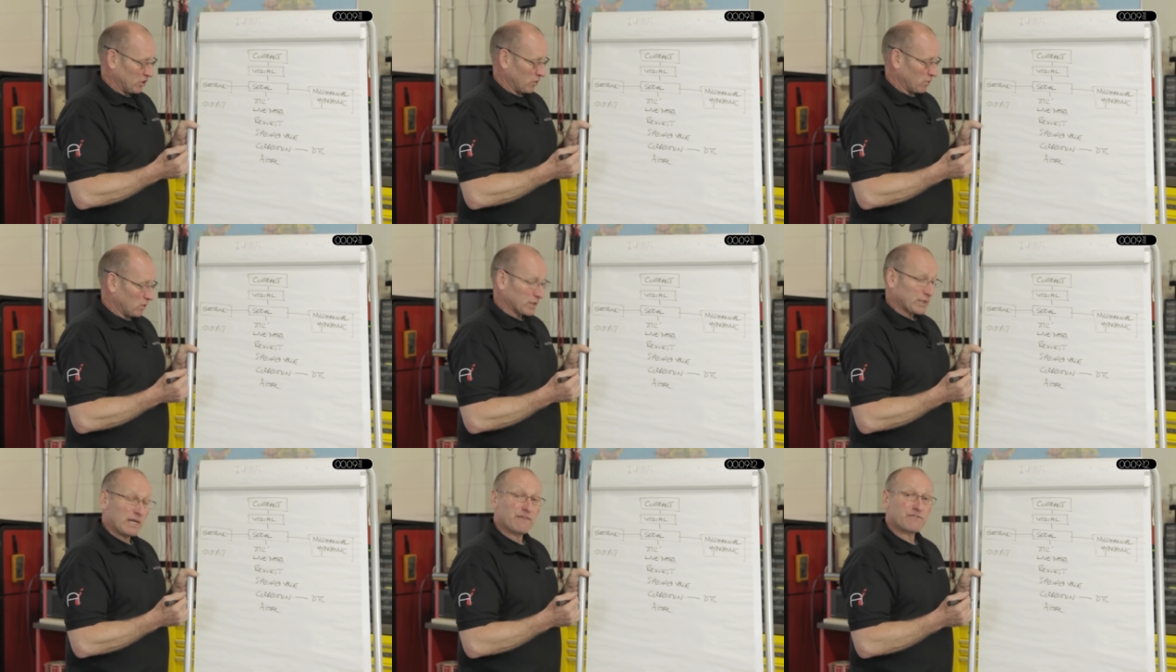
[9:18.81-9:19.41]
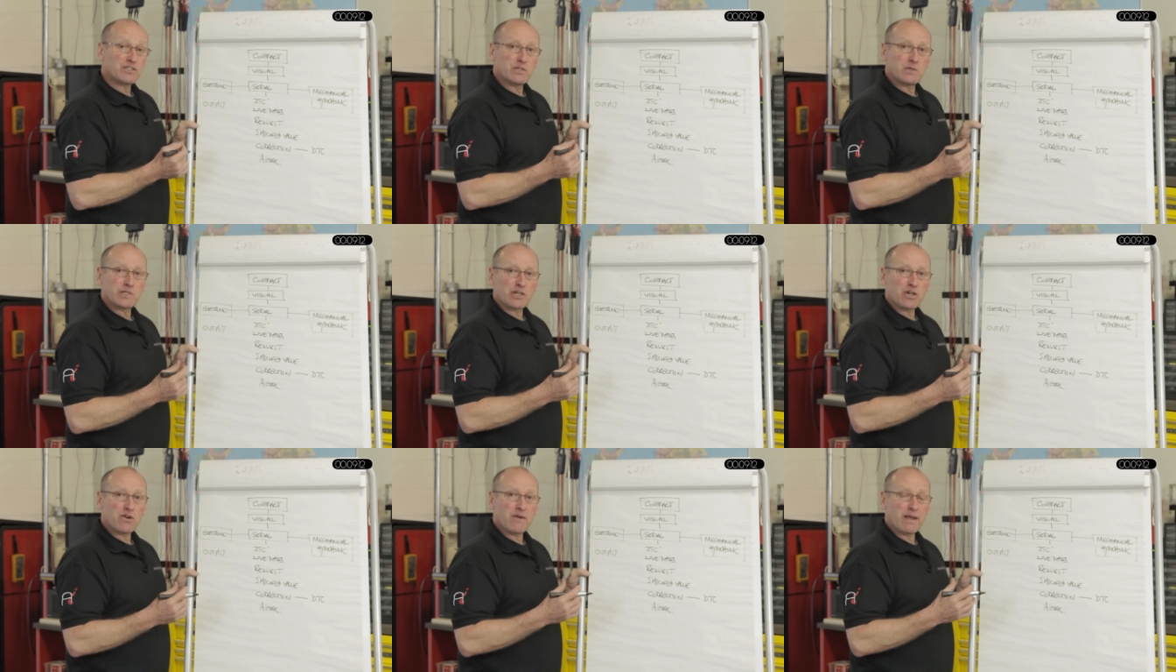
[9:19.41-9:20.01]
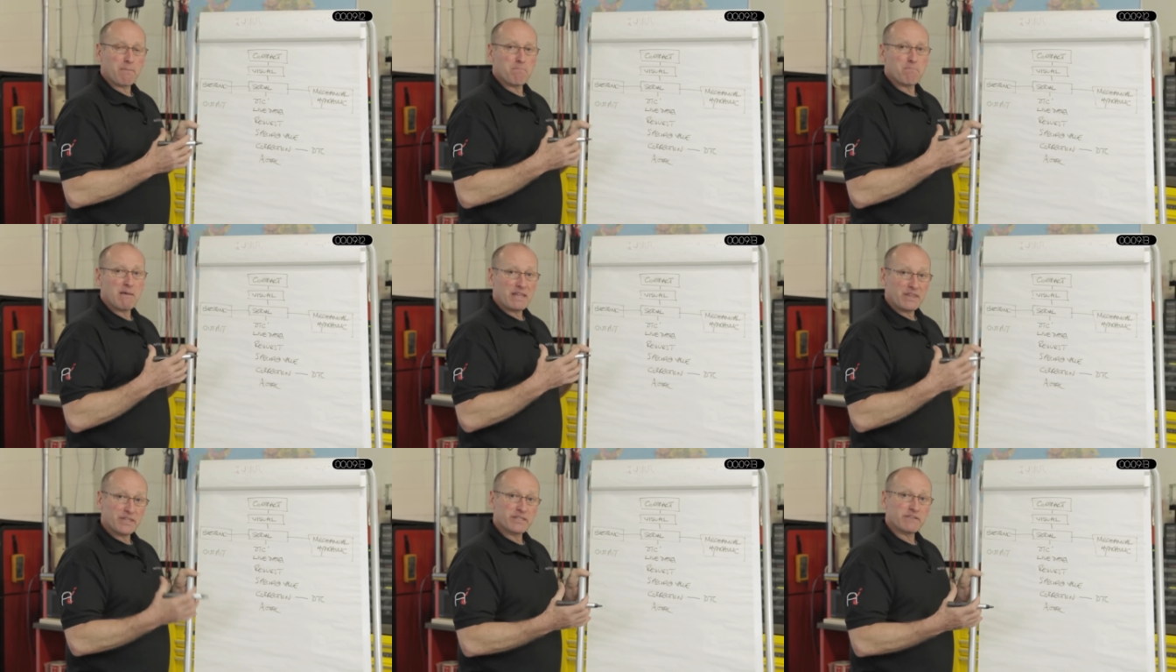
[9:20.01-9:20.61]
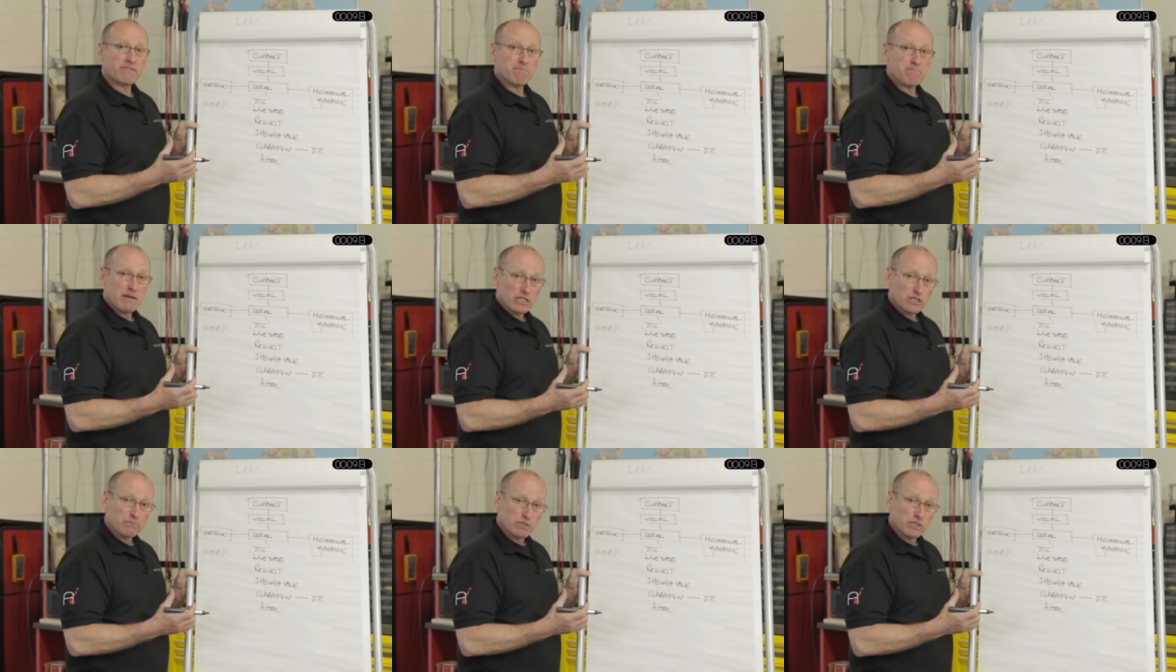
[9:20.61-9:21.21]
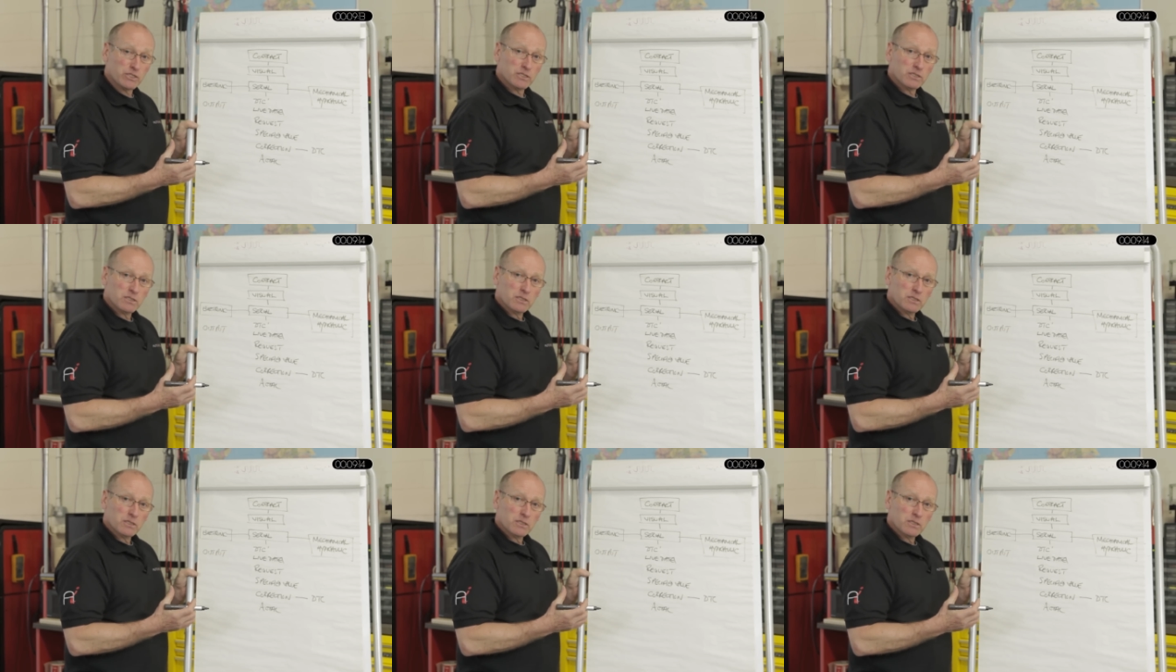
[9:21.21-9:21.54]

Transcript: You also have to use the correct method of measurement.